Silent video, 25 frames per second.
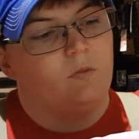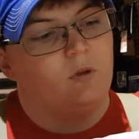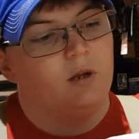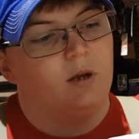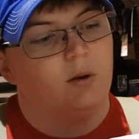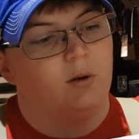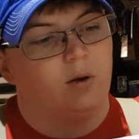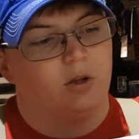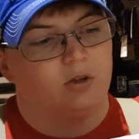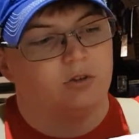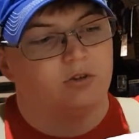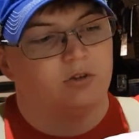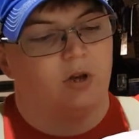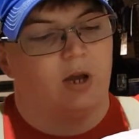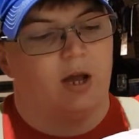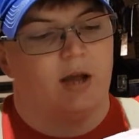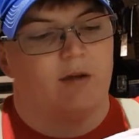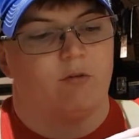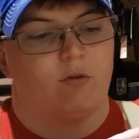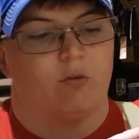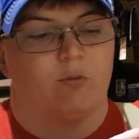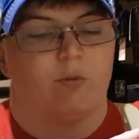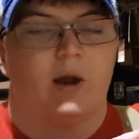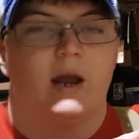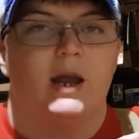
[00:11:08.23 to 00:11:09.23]
also
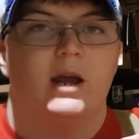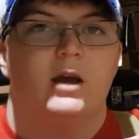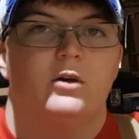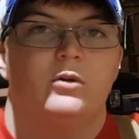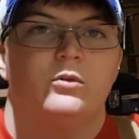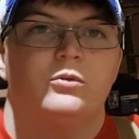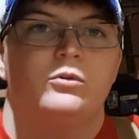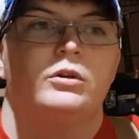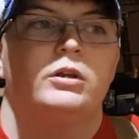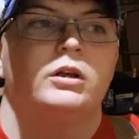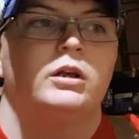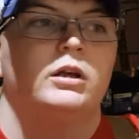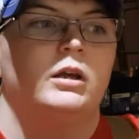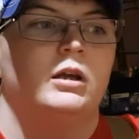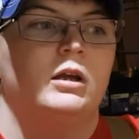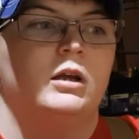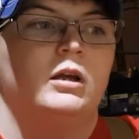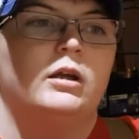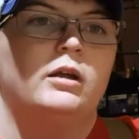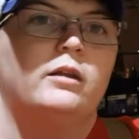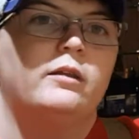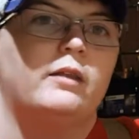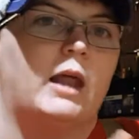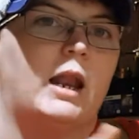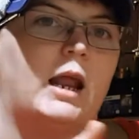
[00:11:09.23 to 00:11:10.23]
have a round
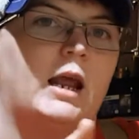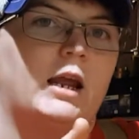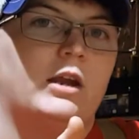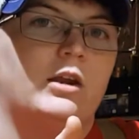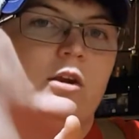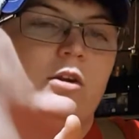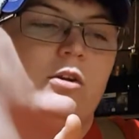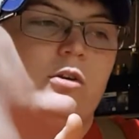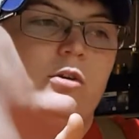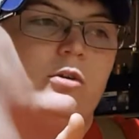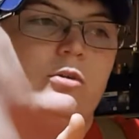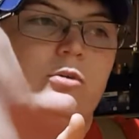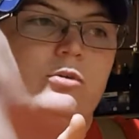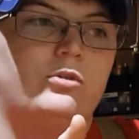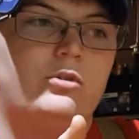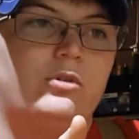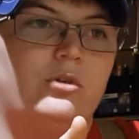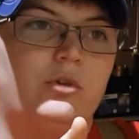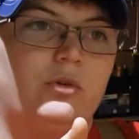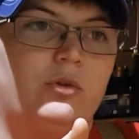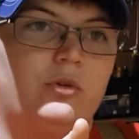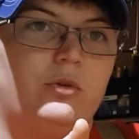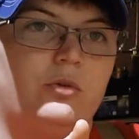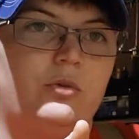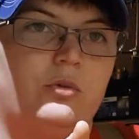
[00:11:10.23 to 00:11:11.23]
that I could do
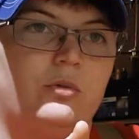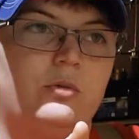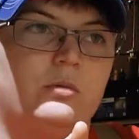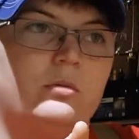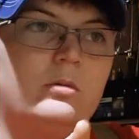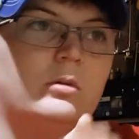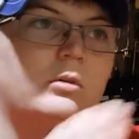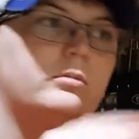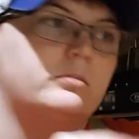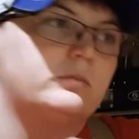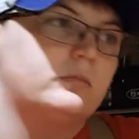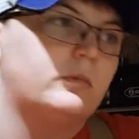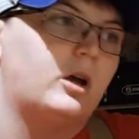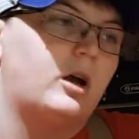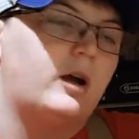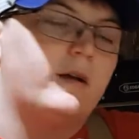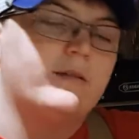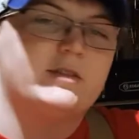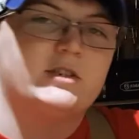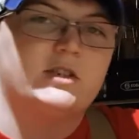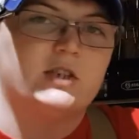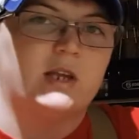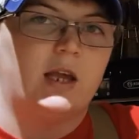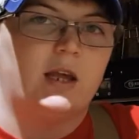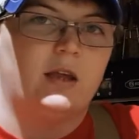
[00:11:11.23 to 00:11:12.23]
to
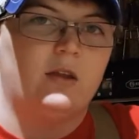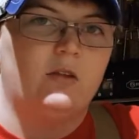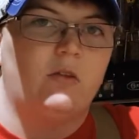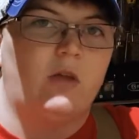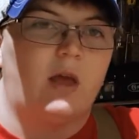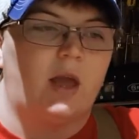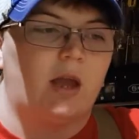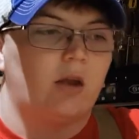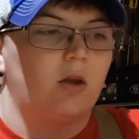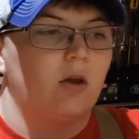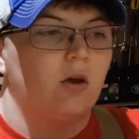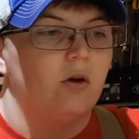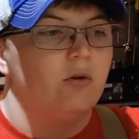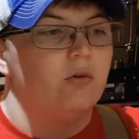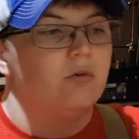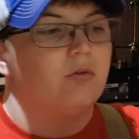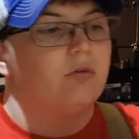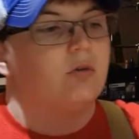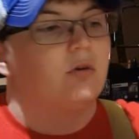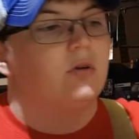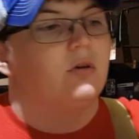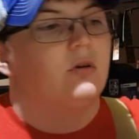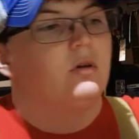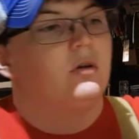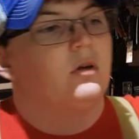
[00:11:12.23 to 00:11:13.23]
offset that cove.
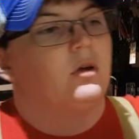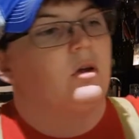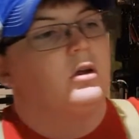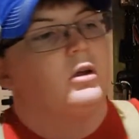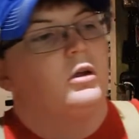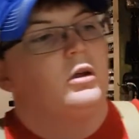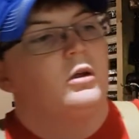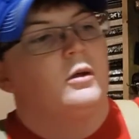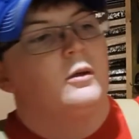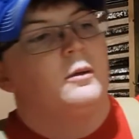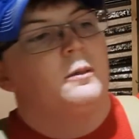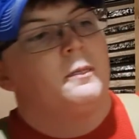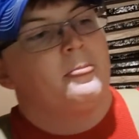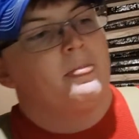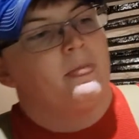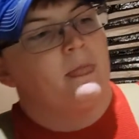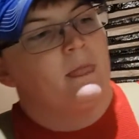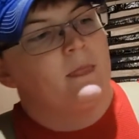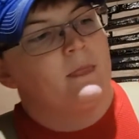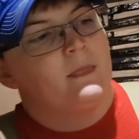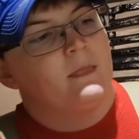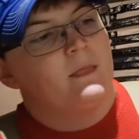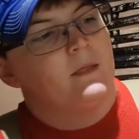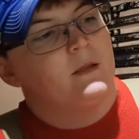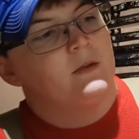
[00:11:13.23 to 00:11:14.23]

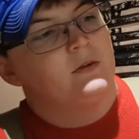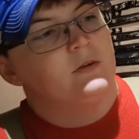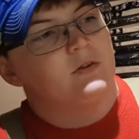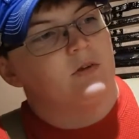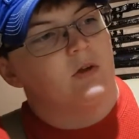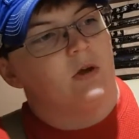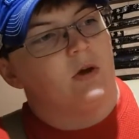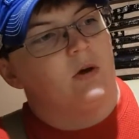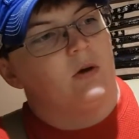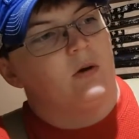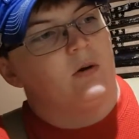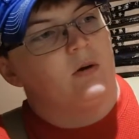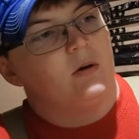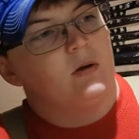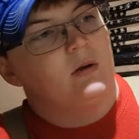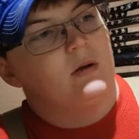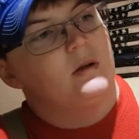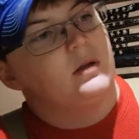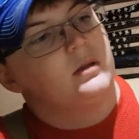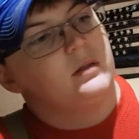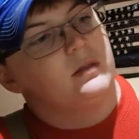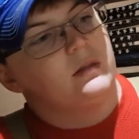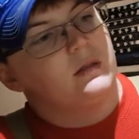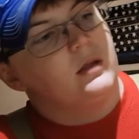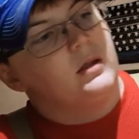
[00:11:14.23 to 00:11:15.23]
So
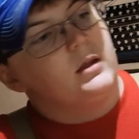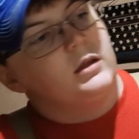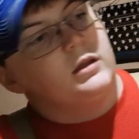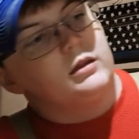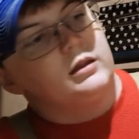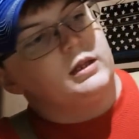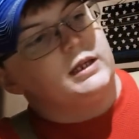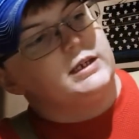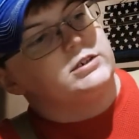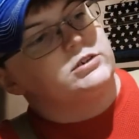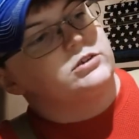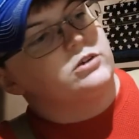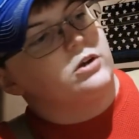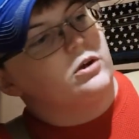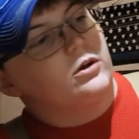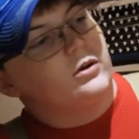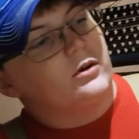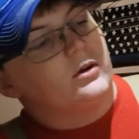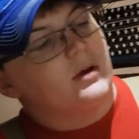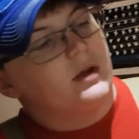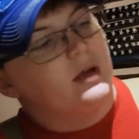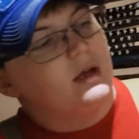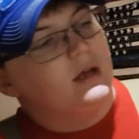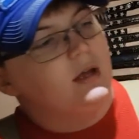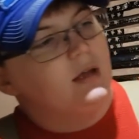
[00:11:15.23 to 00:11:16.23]
these
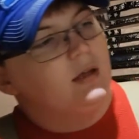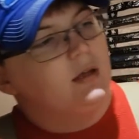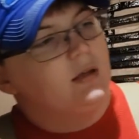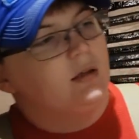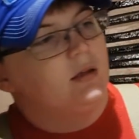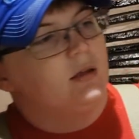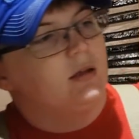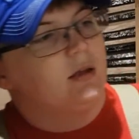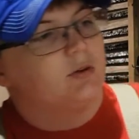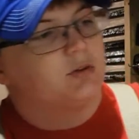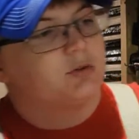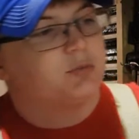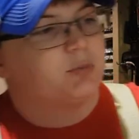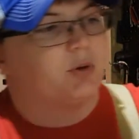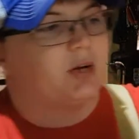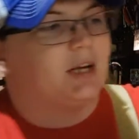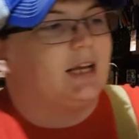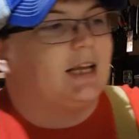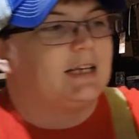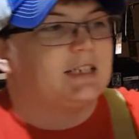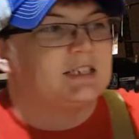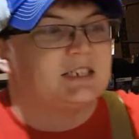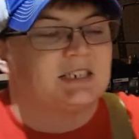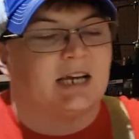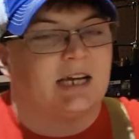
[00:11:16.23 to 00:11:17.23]
are I was
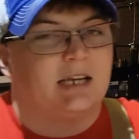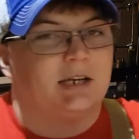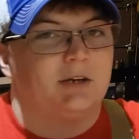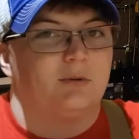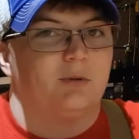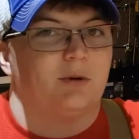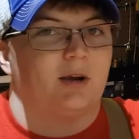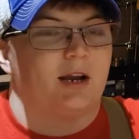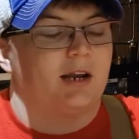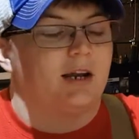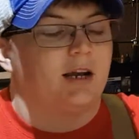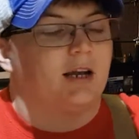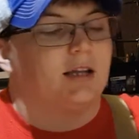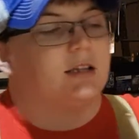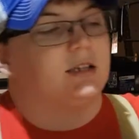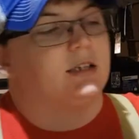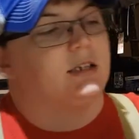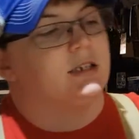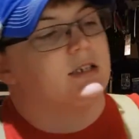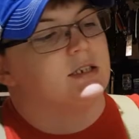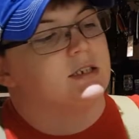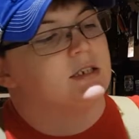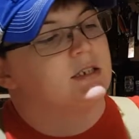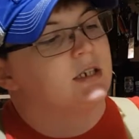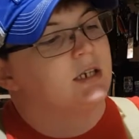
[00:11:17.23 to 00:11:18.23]
pretty excited when I got
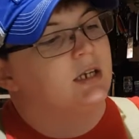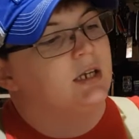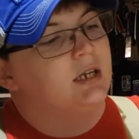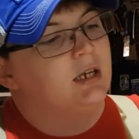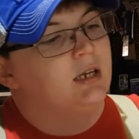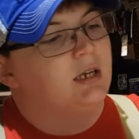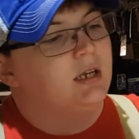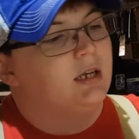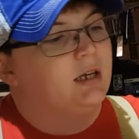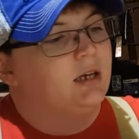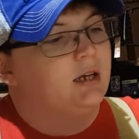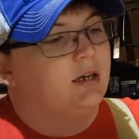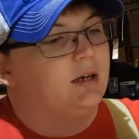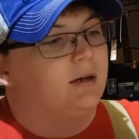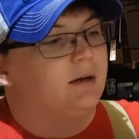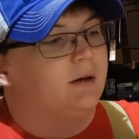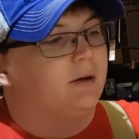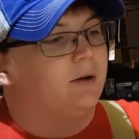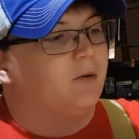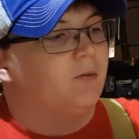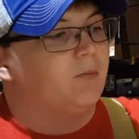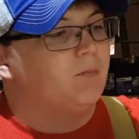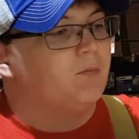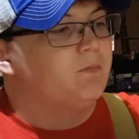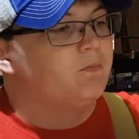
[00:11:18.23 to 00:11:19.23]
these,
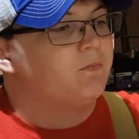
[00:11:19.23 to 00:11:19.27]
and